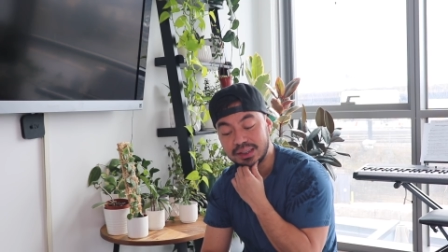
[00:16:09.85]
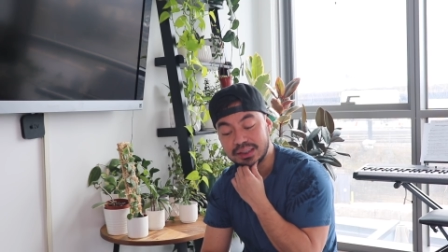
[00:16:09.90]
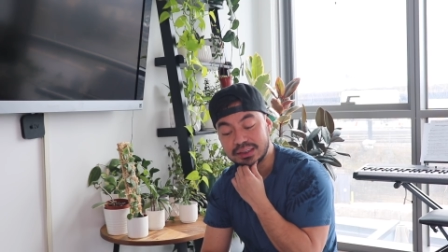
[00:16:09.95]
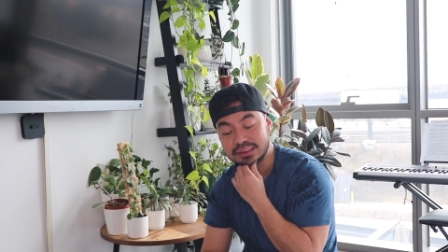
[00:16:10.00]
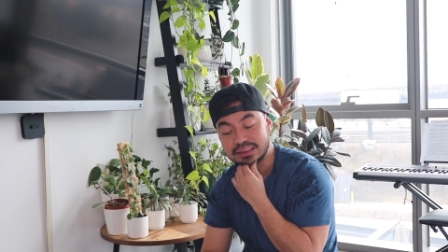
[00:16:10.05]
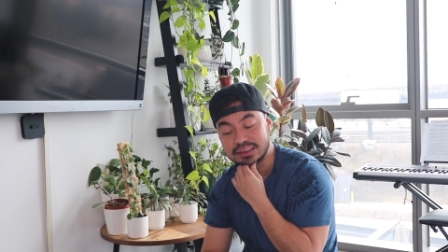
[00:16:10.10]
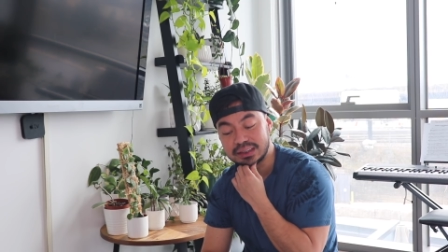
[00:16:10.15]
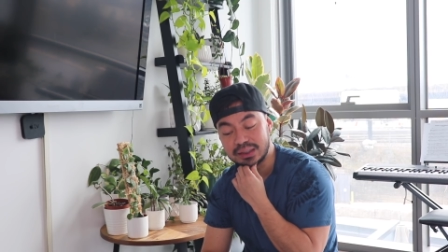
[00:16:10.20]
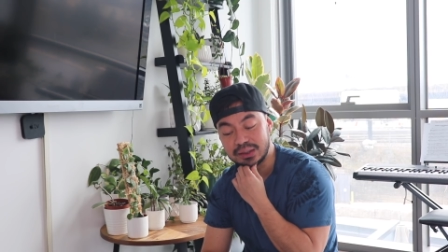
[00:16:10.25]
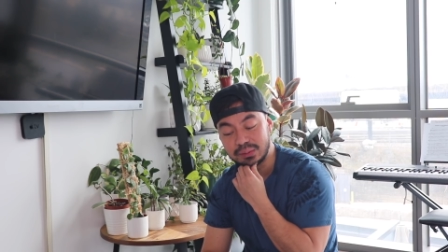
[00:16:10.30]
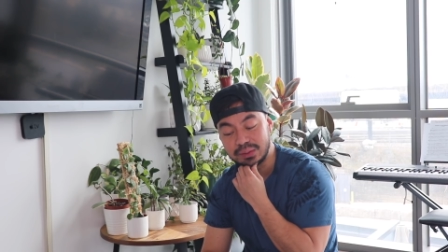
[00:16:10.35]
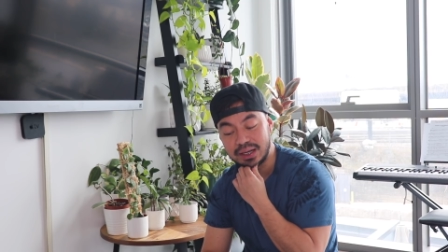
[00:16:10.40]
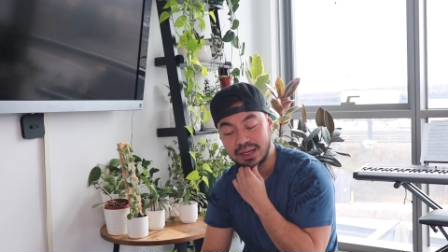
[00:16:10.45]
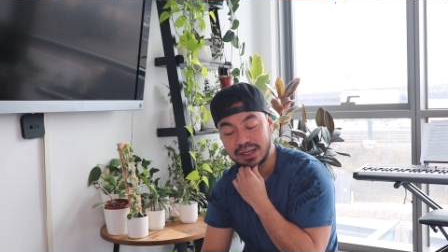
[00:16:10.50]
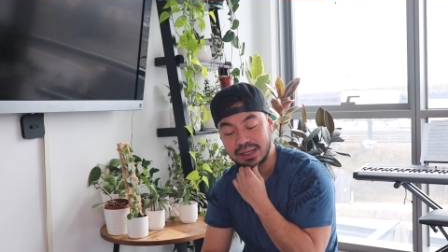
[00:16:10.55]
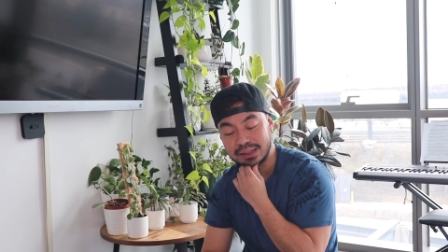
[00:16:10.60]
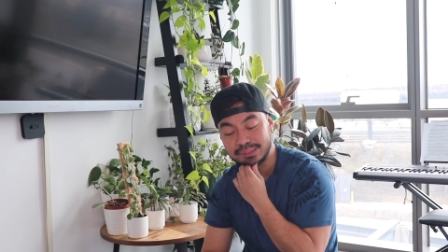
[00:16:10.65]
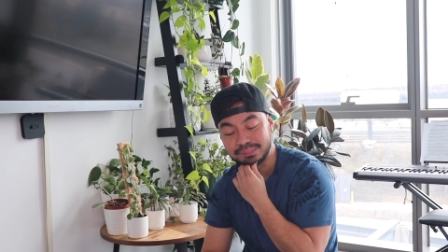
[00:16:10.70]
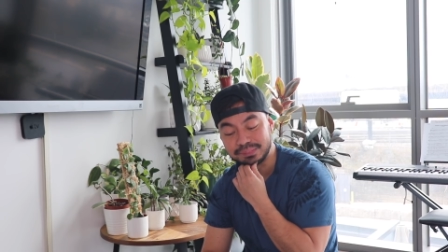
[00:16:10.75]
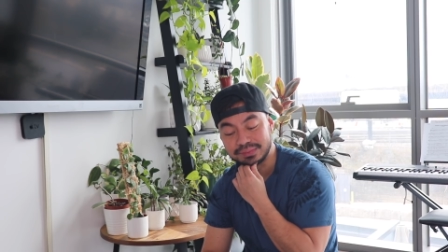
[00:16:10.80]
So
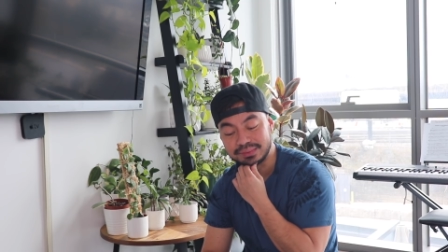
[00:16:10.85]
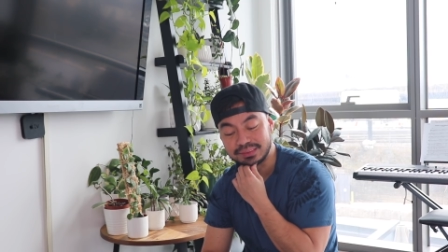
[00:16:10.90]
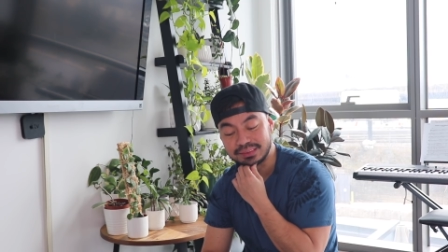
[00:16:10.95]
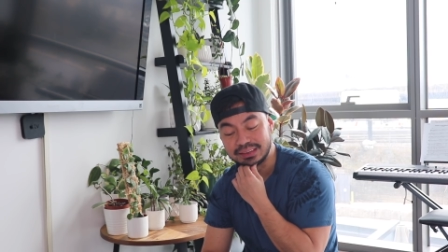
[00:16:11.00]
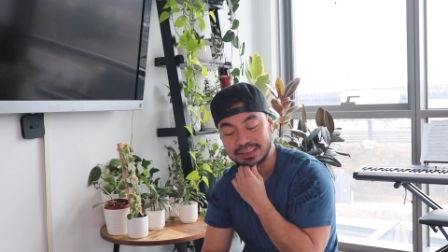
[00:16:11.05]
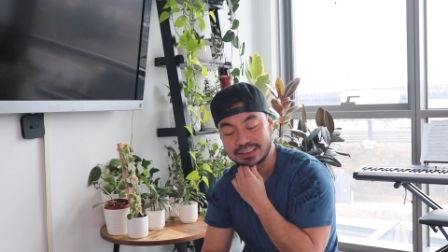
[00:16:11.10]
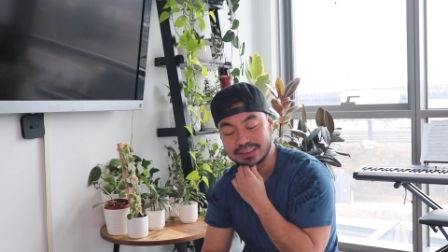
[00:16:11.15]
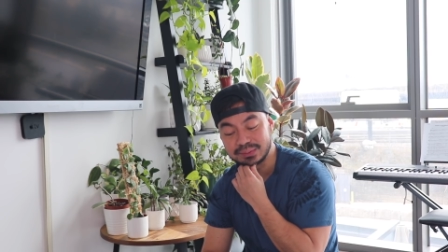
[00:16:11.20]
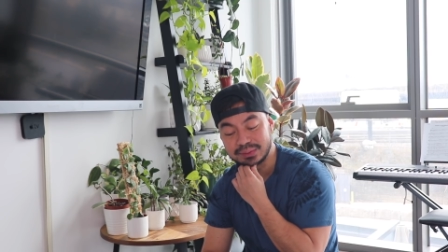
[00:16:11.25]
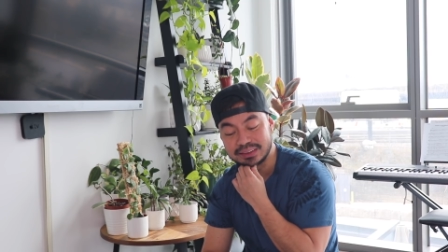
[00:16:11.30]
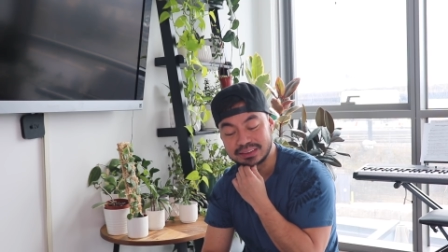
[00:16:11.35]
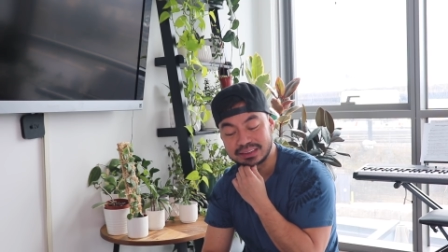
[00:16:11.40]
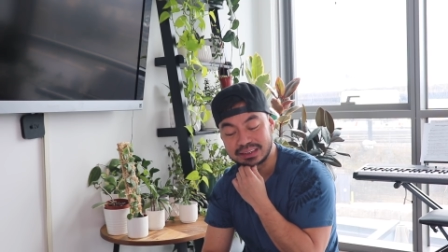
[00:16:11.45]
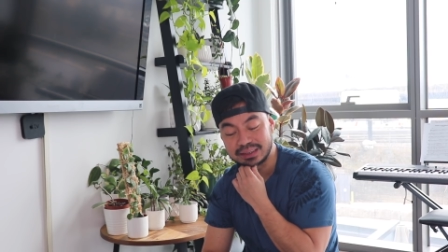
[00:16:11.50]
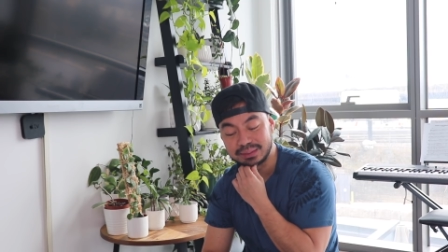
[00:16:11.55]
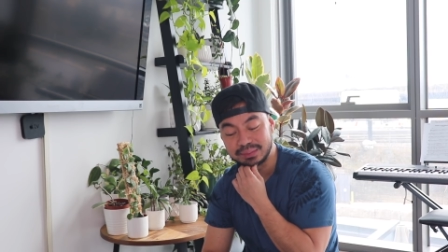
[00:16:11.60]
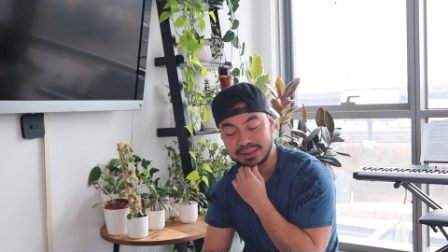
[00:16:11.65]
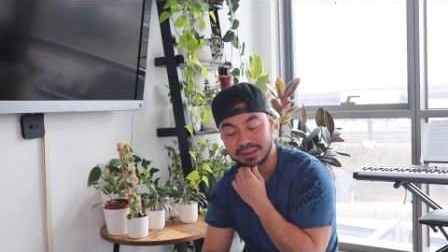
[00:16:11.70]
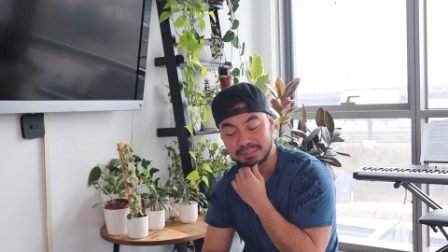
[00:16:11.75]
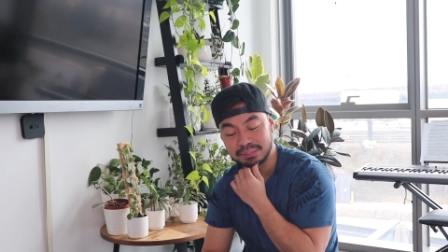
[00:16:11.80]
uh, this one's going
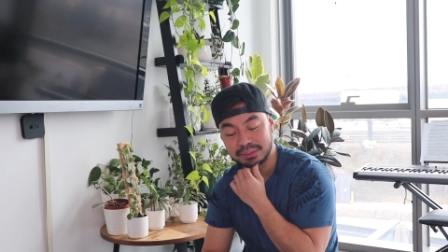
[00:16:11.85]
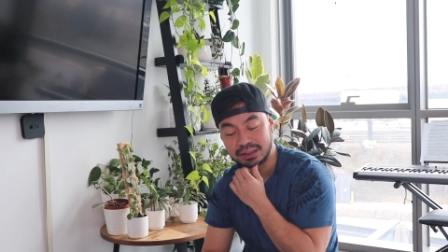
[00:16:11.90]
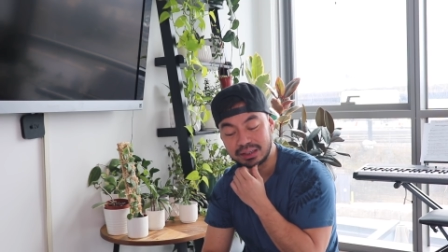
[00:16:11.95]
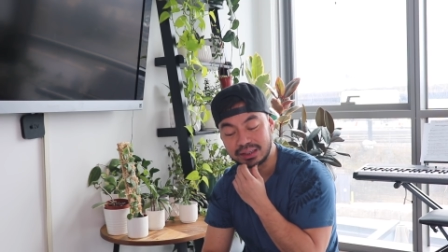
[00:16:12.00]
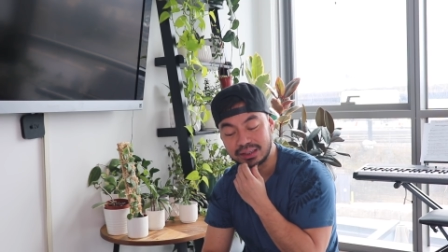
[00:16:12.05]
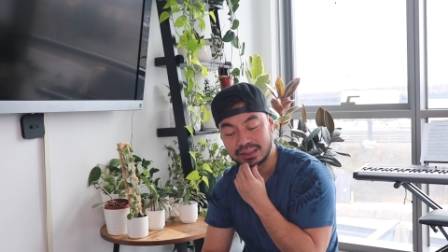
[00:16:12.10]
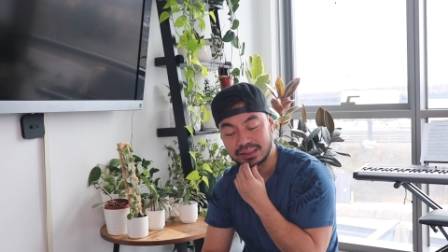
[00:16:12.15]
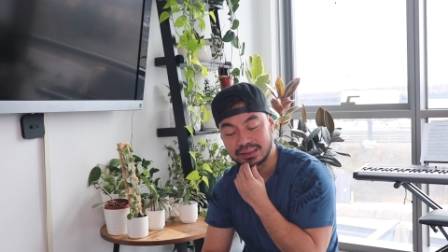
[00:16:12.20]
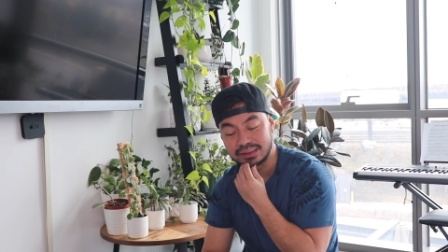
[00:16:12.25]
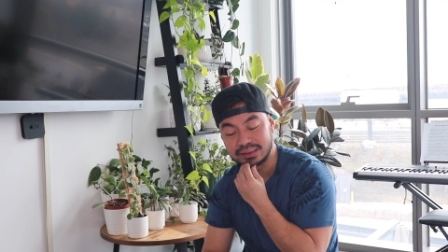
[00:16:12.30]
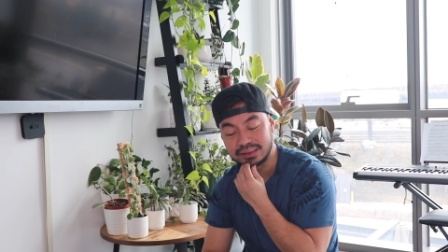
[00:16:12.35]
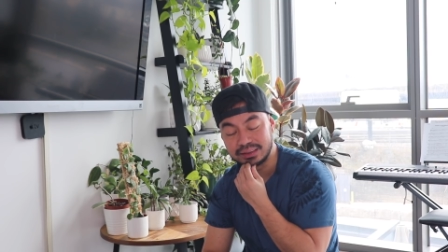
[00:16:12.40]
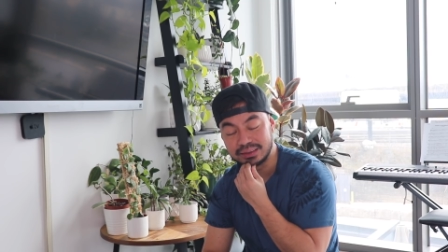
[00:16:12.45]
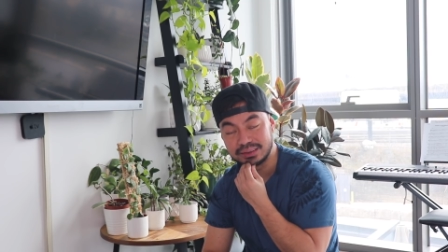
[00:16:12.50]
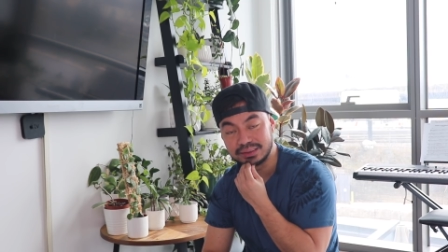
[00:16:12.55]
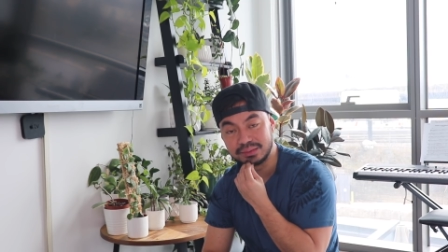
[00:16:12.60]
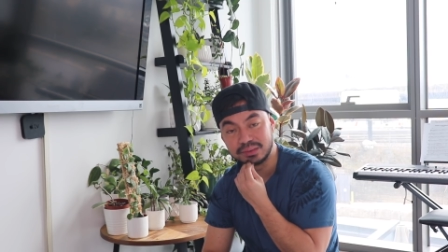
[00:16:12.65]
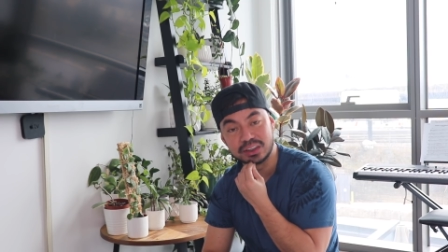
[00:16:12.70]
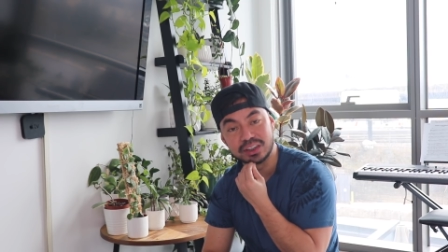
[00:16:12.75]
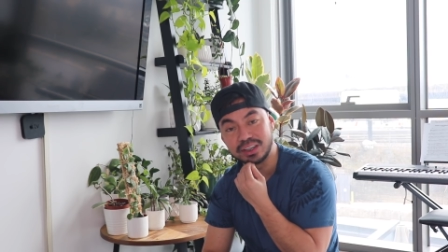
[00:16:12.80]
to be uh,
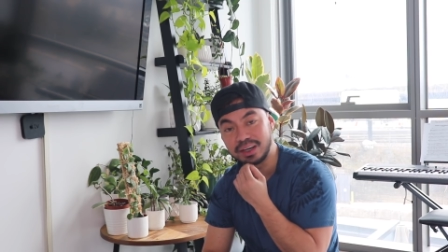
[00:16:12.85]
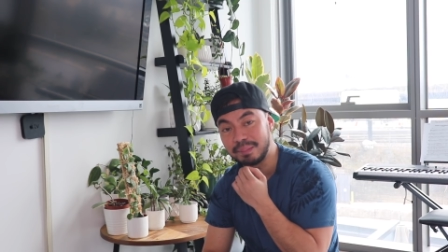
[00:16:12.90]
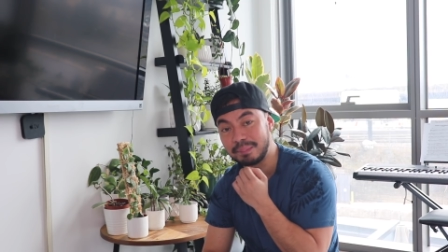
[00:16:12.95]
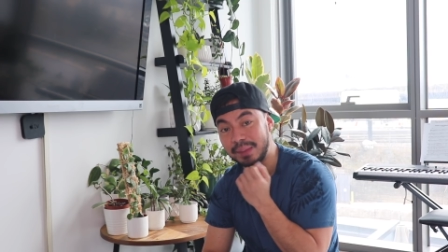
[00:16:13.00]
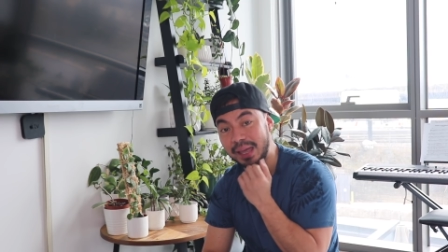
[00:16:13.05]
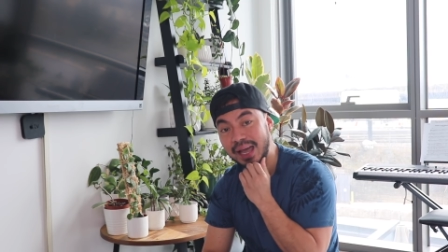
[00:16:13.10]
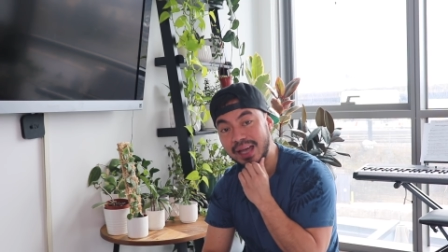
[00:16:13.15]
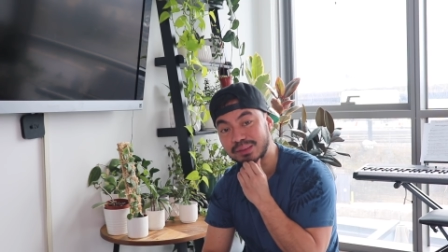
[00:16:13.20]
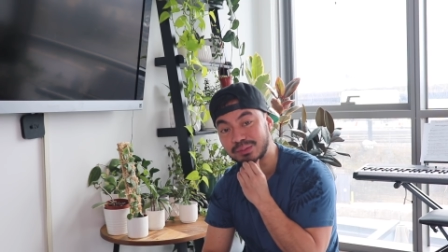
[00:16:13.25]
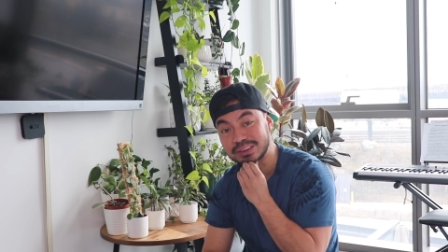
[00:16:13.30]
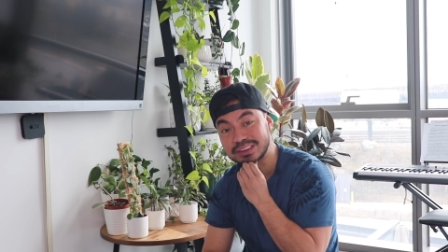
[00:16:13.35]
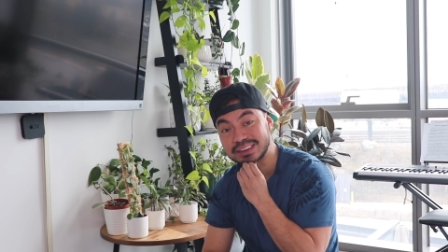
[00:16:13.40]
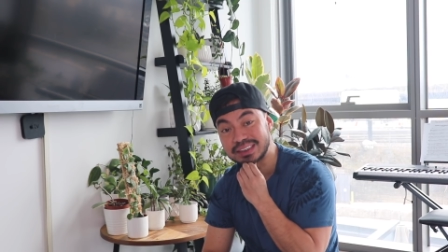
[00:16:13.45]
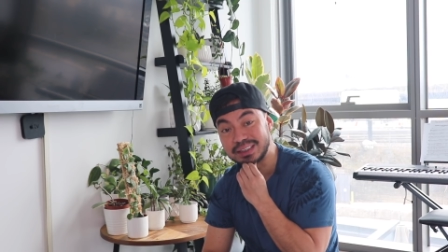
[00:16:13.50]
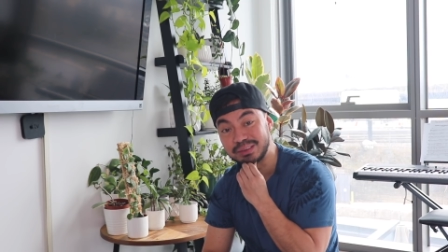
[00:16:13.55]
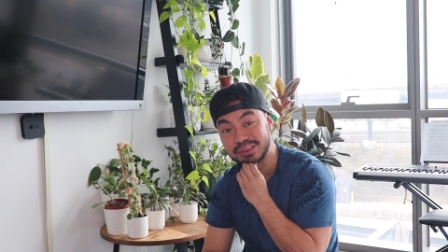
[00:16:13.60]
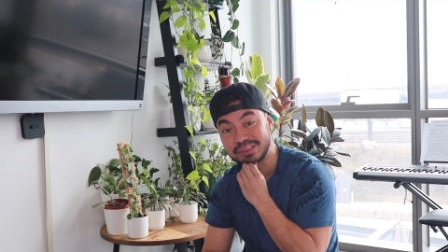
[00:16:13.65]
good or bad. We'll see.